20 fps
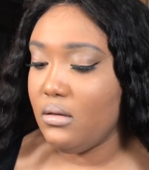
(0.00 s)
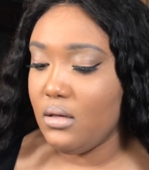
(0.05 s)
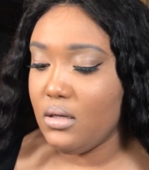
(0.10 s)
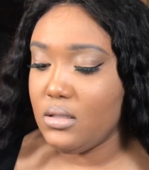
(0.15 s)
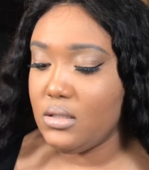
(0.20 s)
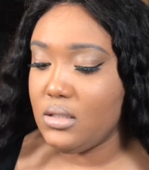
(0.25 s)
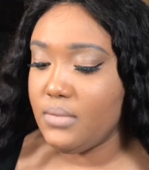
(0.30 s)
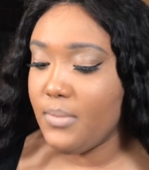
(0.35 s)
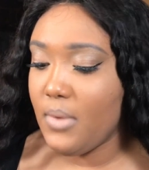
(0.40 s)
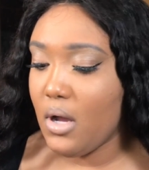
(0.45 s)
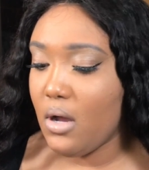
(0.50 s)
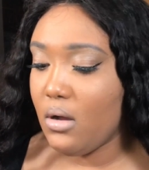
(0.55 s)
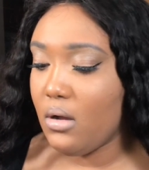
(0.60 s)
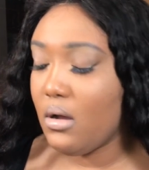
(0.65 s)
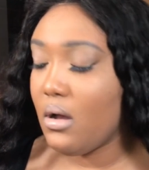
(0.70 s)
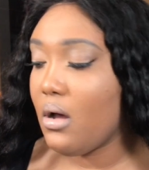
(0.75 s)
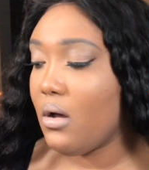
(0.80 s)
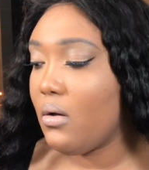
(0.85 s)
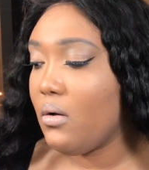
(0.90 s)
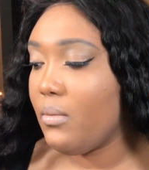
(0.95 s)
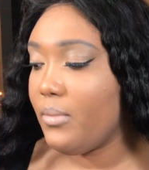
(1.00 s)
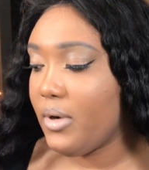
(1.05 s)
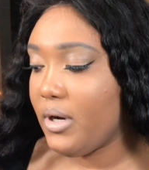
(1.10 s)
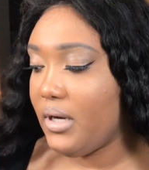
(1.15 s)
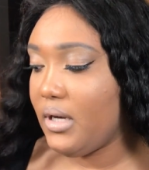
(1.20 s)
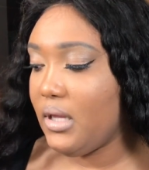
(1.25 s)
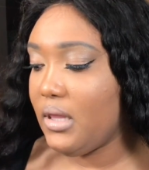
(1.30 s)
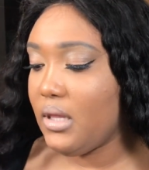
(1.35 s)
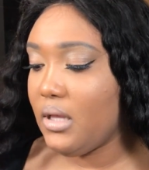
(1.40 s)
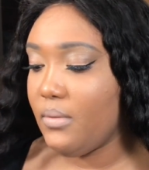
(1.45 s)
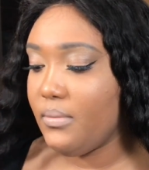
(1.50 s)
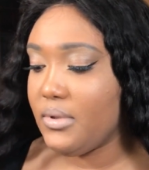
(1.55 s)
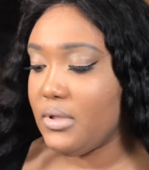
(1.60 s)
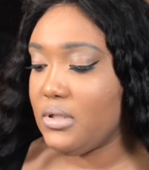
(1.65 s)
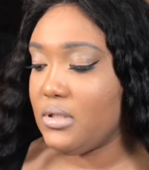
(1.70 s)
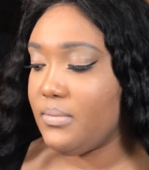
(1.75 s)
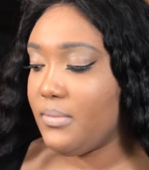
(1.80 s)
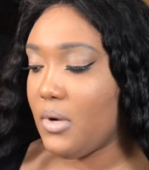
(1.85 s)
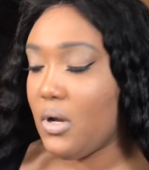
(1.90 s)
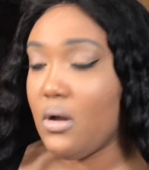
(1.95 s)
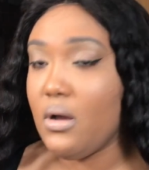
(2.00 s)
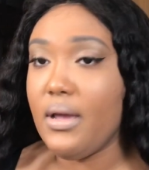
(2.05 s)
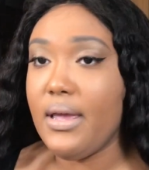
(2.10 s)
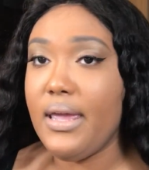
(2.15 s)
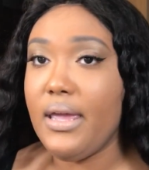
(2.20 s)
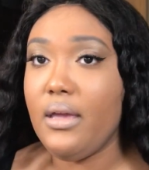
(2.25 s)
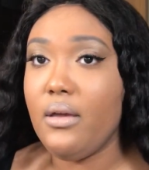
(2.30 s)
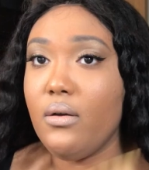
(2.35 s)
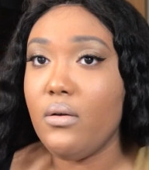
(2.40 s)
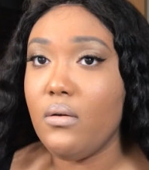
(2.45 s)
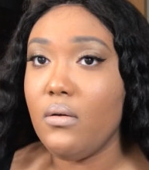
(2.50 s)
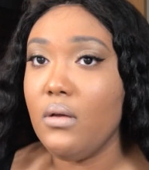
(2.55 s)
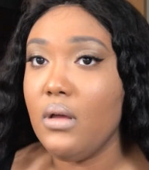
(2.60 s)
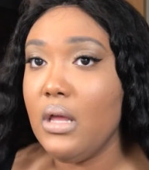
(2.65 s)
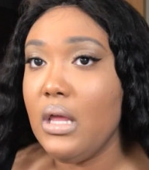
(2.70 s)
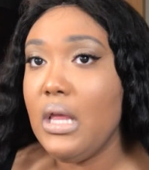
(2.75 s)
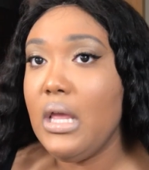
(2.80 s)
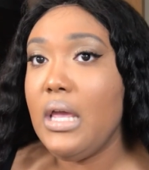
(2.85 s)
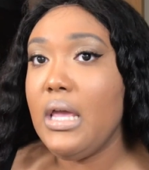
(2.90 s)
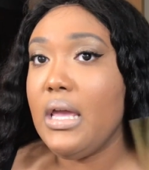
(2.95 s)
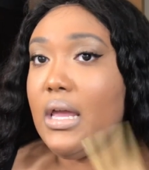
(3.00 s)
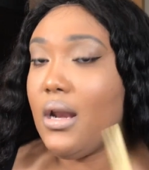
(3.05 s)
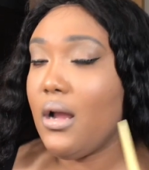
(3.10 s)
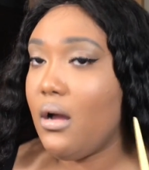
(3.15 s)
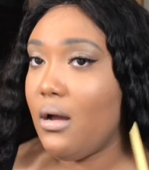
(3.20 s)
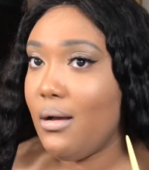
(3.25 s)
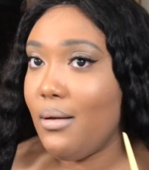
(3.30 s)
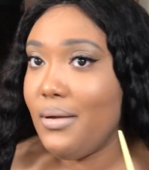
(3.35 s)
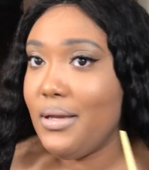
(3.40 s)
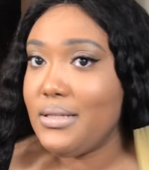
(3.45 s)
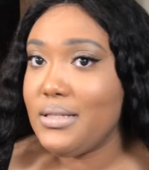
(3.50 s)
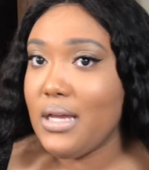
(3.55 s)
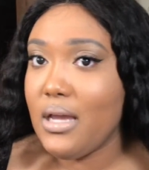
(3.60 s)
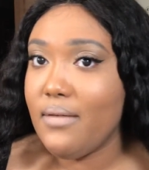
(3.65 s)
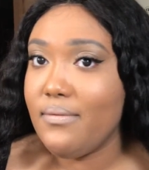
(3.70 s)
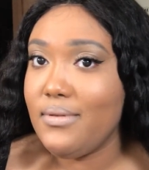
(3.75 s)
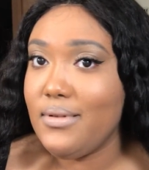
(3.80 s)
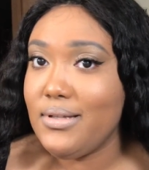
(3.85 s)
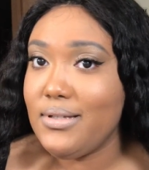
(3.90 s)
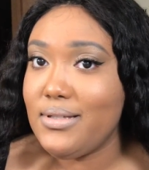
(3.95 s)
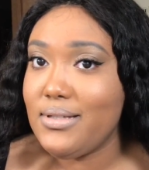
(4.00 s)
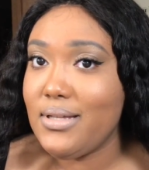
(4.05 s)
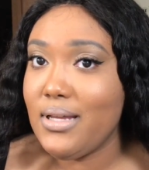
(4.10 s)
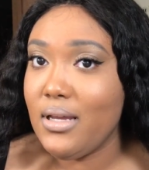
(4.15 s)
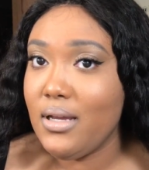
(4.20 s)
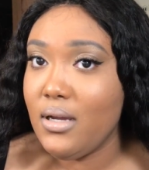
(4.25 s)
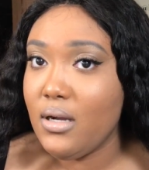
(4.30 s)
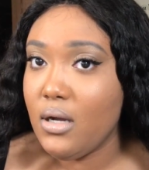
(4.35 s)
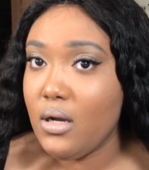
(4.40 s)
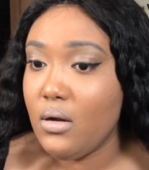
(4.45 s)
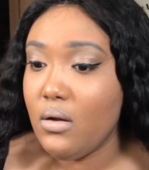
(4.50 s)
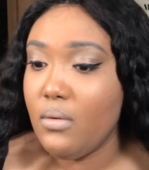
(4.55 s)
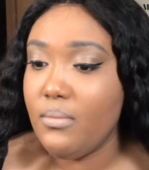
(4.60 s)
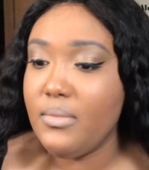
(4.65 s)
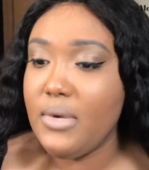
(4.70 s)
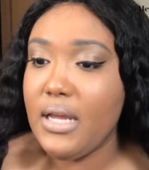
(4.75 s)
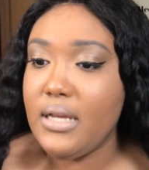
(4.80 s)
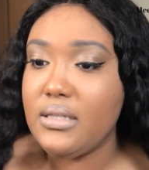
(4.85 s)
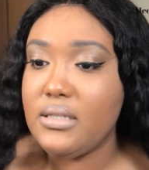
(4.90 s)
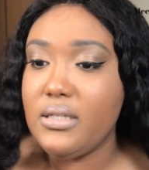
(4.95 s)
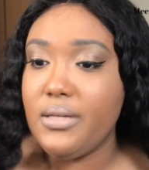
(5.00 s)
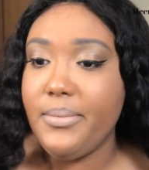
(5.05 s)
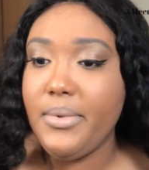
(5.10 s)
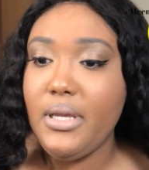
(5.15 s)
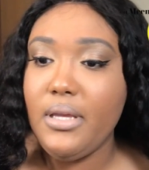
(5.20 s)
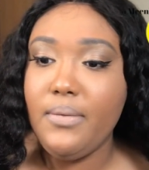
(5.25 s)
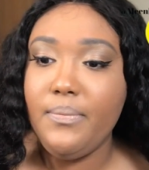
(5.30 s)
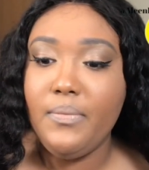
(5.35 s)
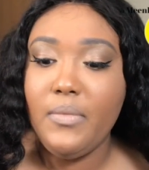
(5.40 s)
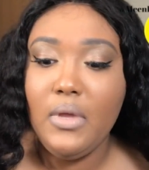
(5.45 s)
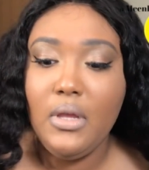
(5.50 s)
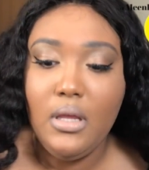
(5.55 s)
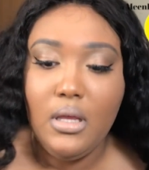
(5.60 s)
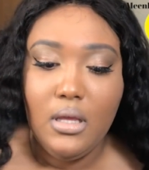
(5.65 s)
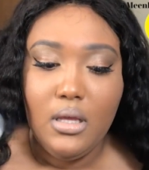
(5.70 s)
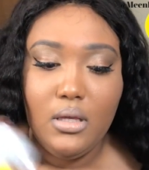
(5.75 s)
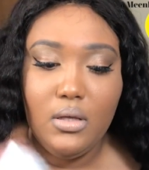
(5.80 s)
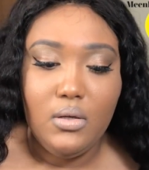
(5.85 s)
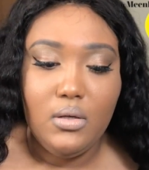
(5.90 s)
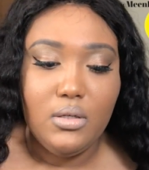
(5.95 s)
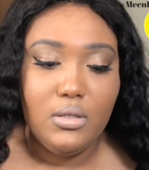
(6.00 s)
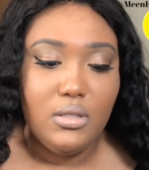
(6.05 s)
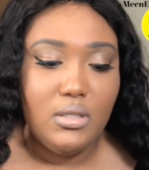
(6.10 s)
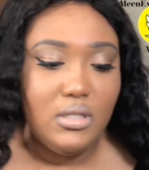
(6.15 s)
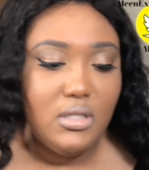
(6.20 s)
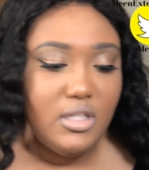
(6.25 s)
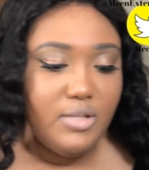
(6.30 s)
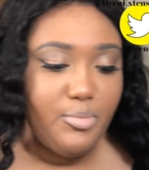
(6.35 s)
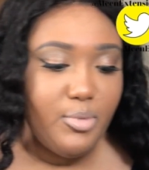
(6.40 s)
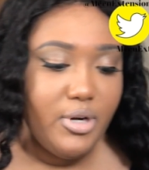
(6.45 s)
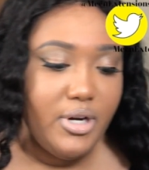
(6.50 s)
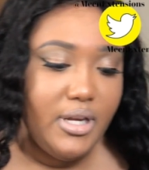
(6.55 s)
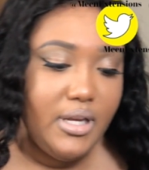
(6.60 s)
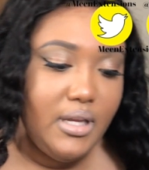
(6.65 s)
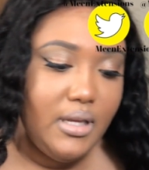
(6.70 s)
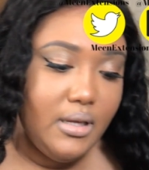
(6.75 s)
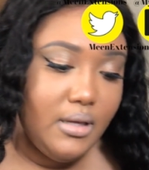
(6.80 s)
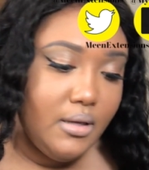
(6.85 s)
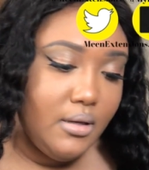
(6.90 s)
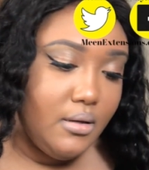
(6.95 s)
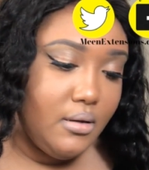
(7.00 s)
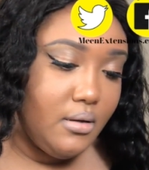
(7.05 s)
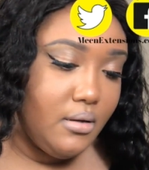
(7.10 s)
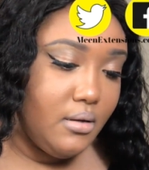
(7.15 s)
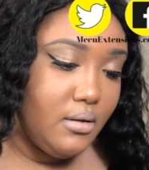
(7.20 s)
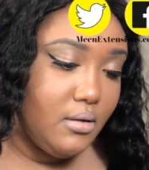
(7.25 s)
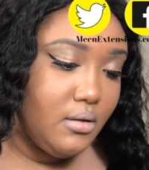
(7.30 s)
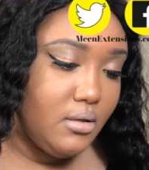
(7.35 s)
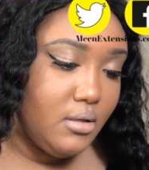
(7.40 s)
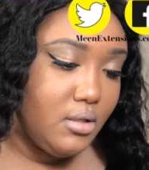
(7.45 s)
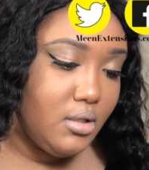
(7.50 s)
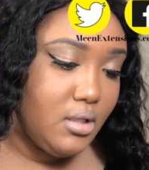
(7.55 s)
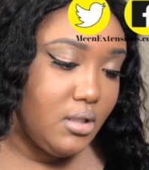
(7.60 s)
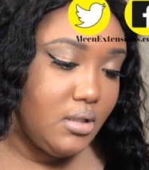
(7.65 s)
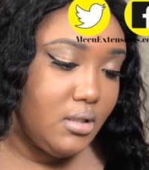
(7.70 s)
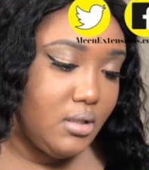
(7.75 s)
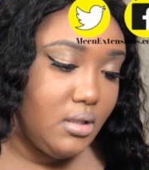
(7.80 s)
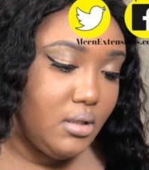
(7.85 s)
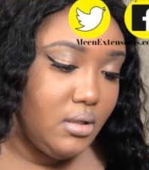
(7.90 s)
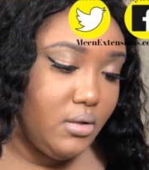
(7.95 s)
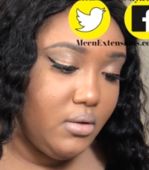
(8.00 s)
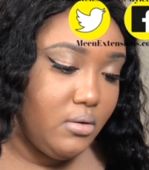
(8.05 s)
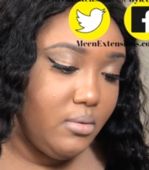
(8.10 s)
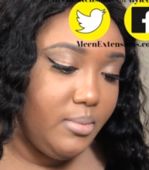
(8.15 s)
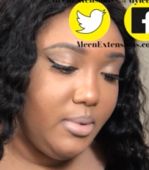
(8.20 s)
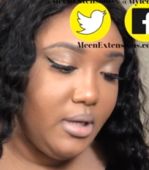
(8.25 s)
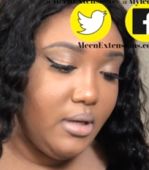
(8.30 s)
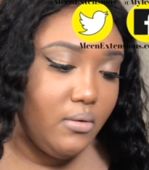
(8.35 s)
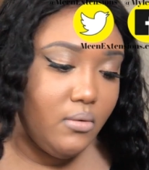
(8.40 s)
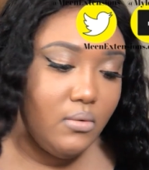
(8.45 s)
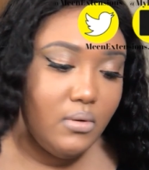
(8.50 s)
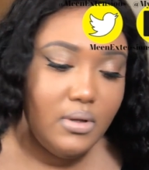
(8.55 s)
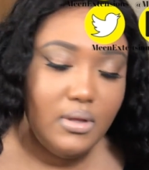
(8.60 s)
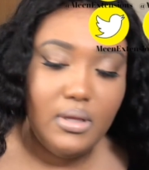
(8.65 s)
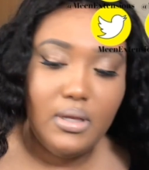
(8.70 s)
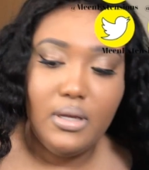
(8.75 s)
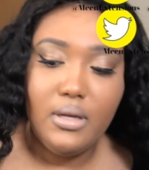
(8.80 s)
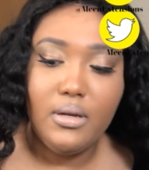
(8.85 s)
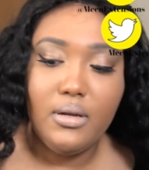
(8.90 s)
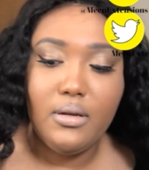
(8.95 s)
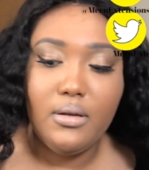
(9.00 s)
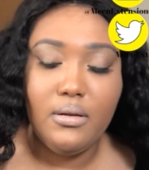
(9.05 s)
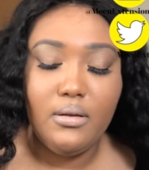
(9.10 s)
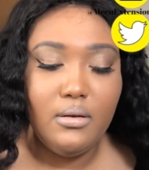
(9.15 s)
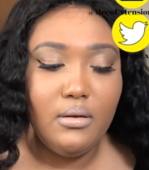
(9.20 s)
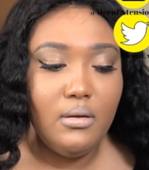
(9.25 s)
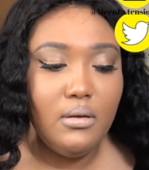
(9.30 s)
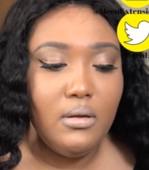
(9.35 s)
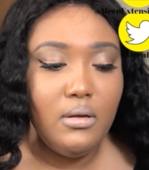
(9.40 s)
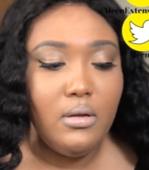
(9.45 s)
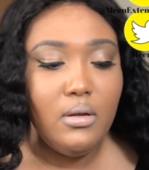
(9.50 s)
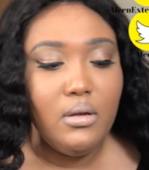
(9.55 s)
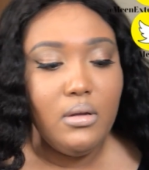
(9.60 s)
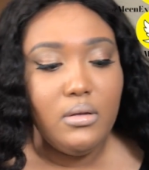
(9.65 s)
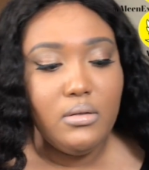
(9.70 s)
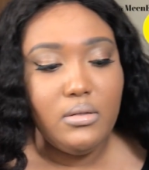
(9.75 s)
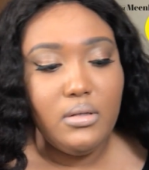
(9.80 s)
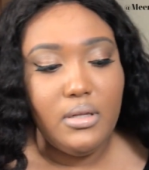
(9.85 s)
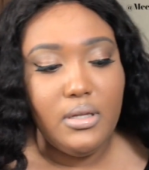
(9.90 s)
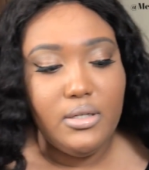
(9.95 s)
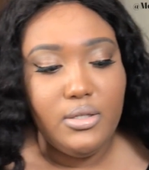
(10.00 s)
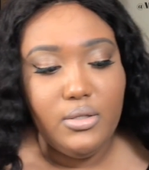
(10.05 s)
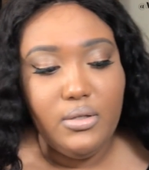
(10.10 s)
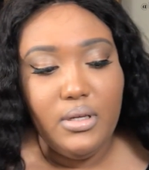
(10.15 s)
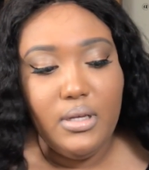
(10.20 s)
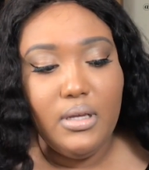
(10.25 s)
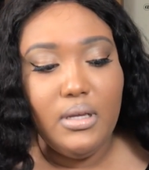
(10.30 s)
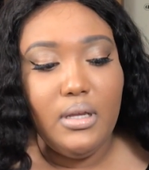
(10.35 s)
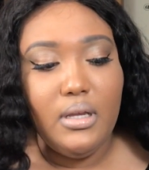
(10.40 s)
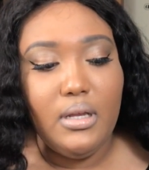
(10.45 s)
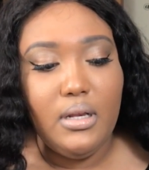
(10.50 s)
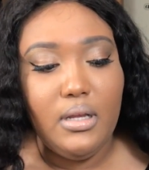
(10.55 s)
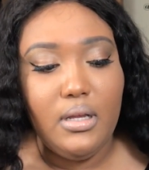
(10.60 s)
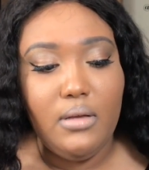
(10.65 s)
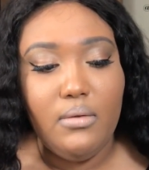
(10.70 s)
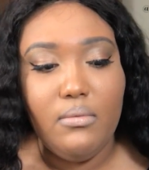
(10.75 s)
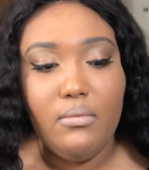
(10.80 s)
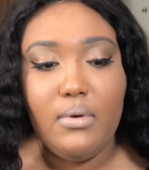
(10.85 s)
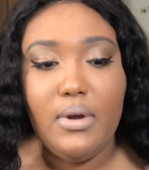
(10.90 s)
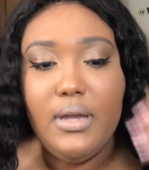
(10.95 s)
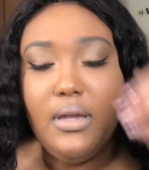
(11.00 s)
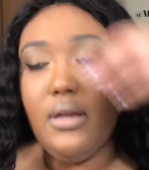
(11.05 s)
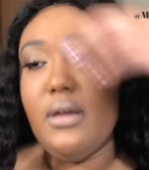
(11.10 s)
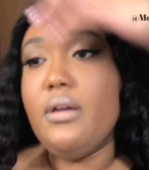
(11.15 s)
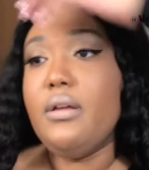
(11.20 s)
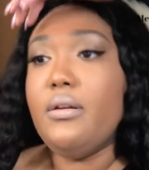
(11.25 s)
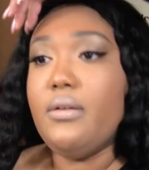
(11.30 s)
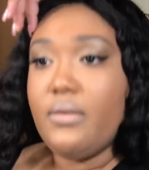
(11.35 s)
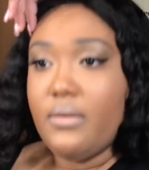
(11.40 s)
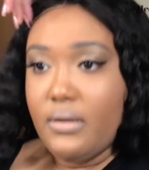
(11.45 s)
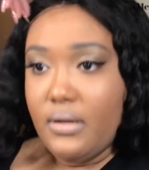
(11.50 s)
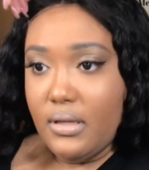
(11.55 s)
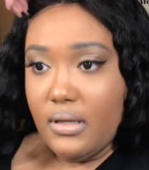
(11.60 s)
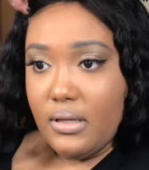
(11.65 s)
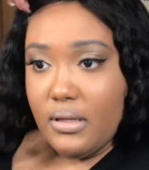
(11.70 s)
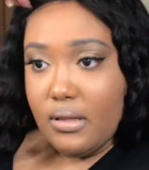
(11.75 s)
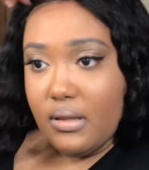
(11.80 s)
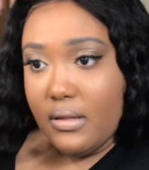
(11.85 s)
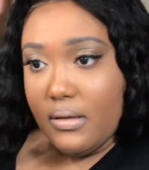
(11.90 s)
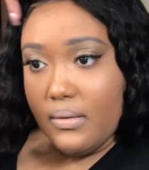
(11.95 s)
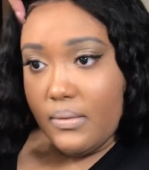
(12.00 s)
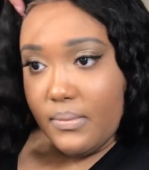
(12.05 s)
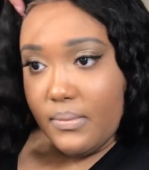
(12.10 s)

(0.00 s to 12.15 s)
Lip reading: a small comb or anything with a small angle, and I always have this comb next to me. You could just spray just a little bit on there so that you can get it right underneath.